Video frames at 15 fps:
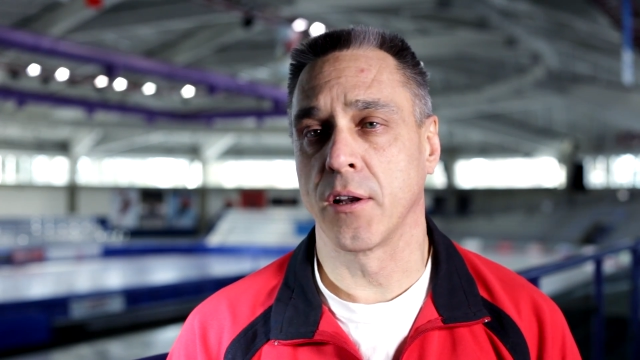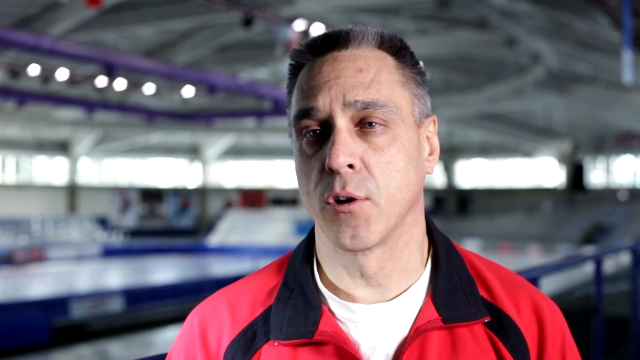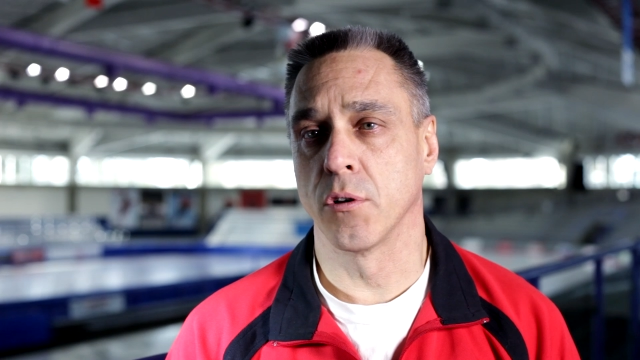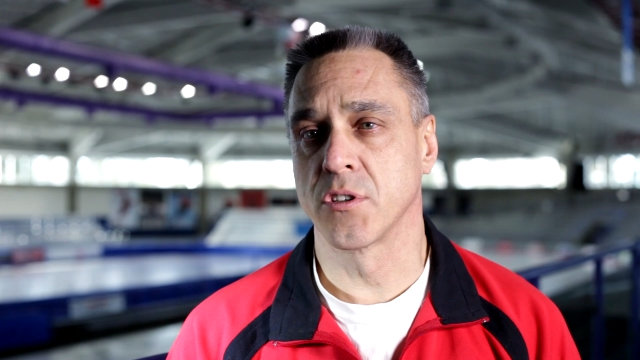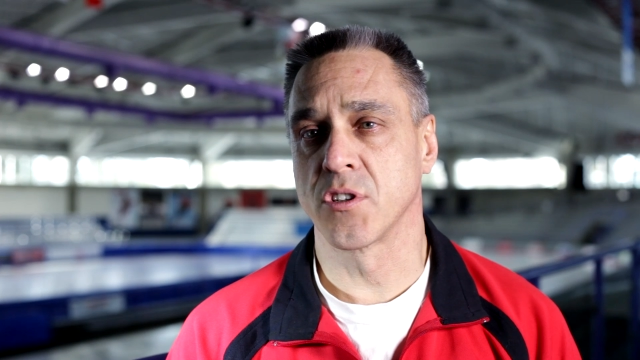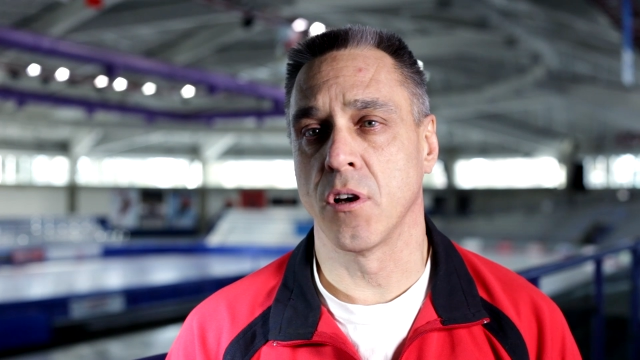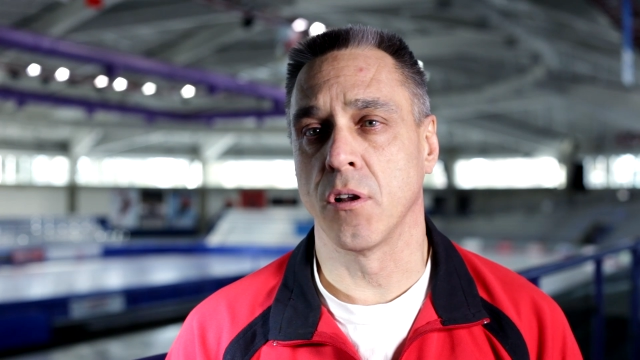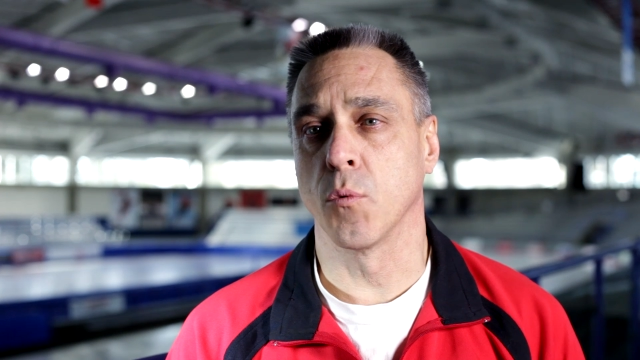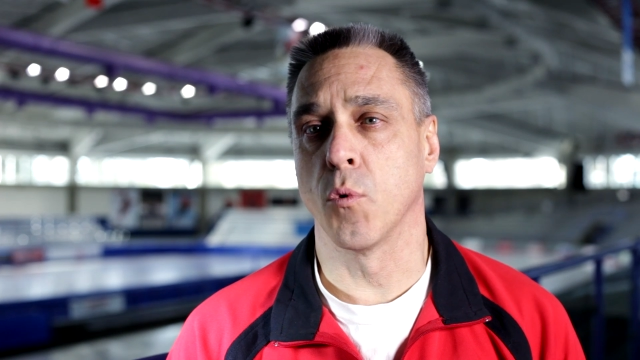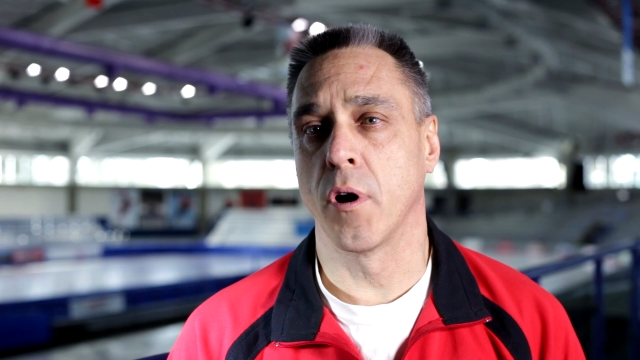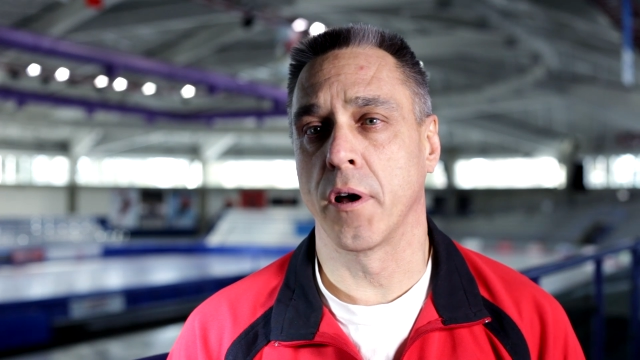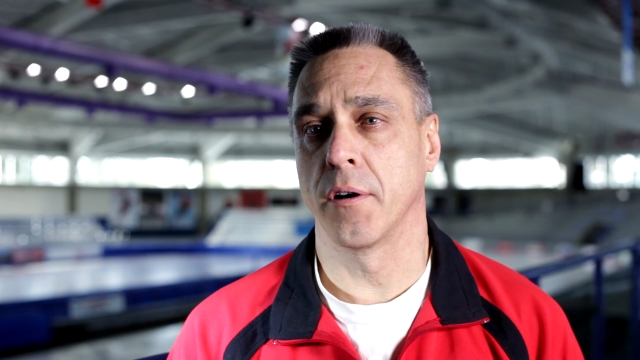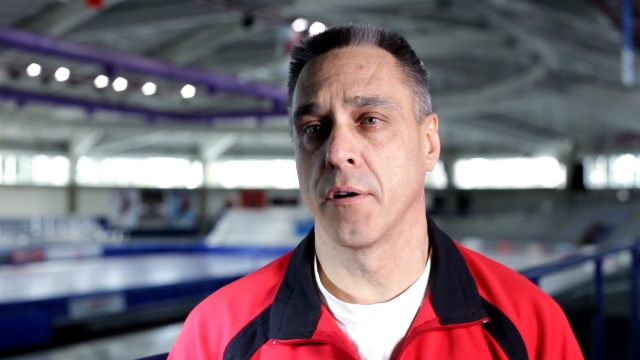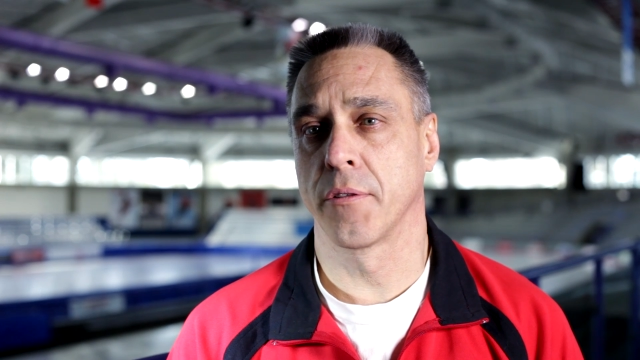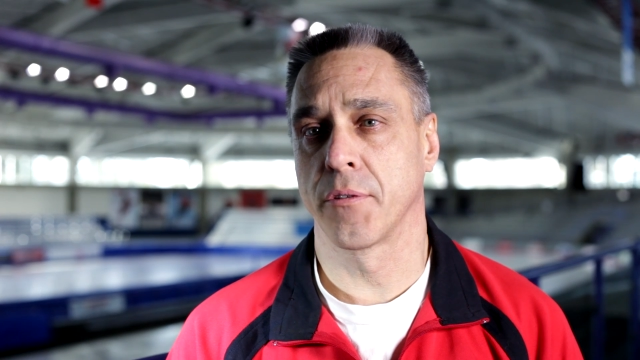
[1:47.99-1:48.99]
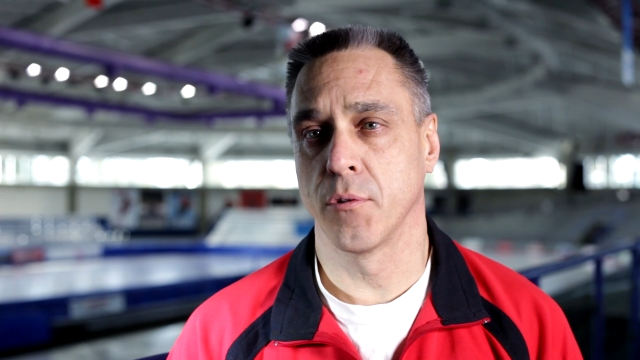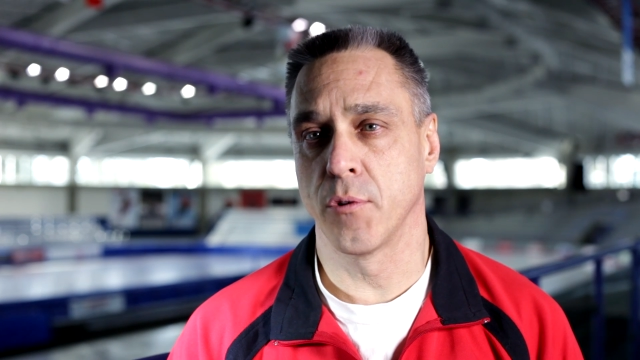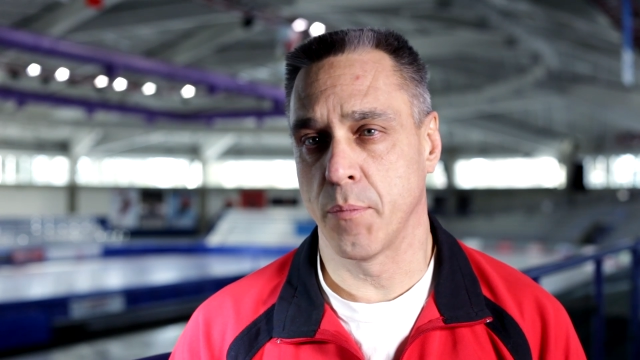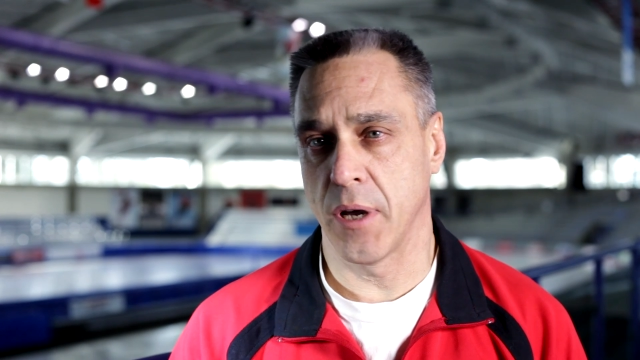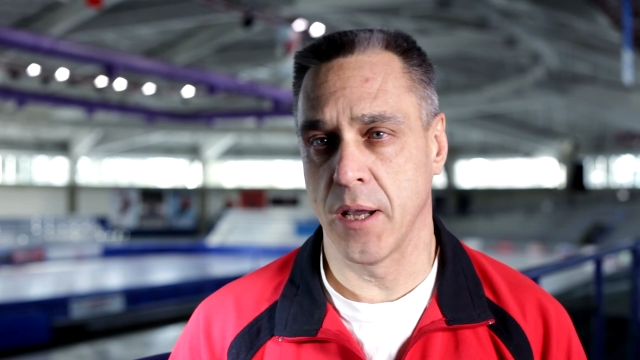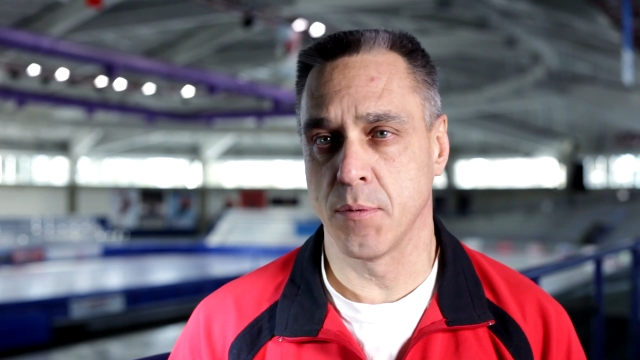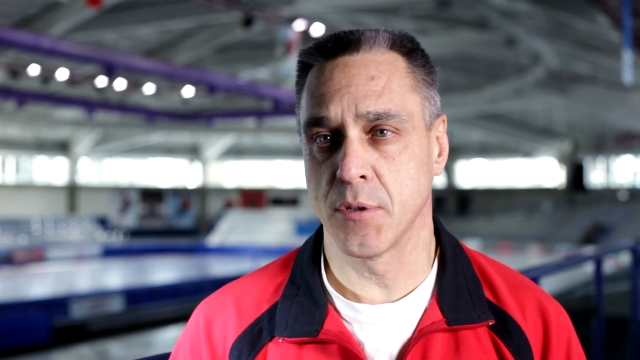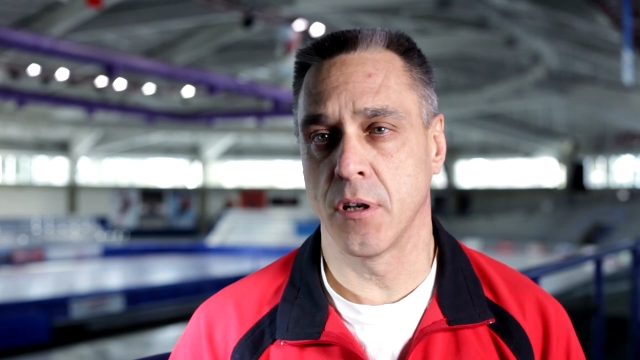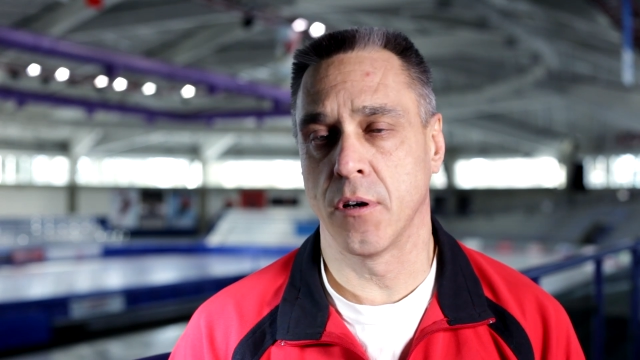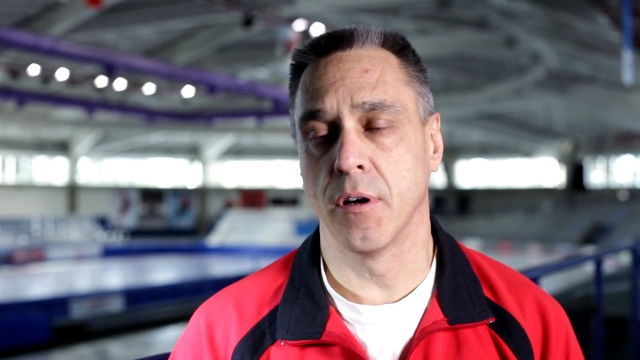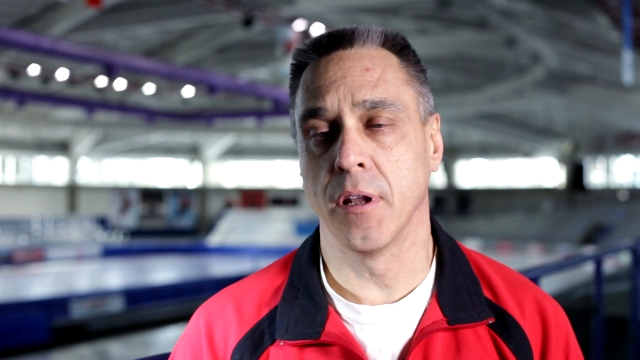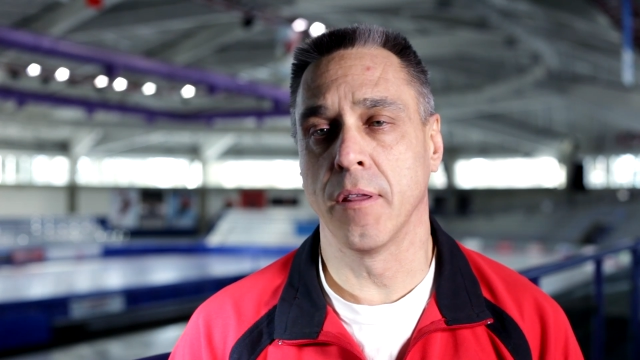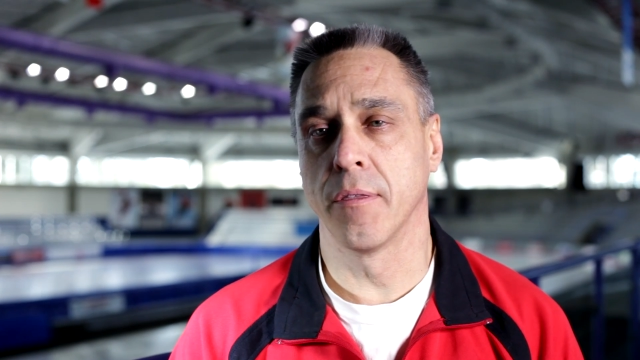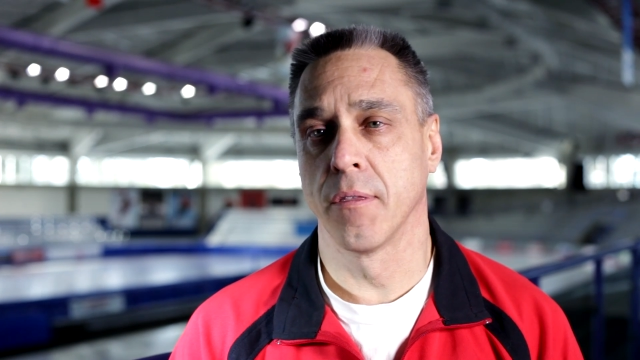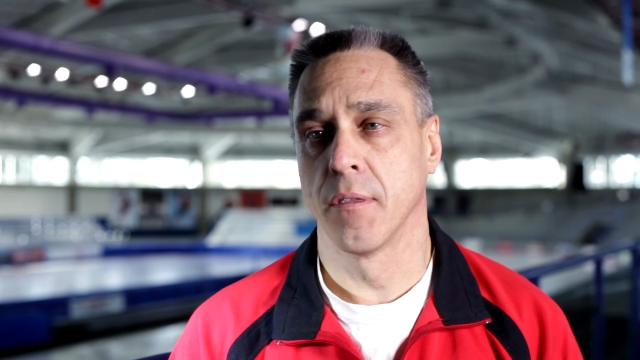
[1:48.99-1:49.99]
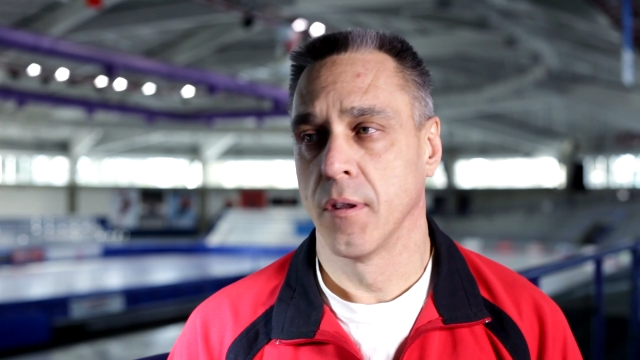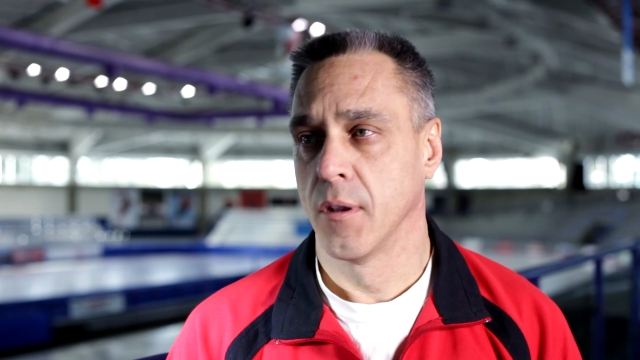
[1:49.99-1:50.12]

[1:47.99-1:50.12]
cold salt water through the pipes underneath.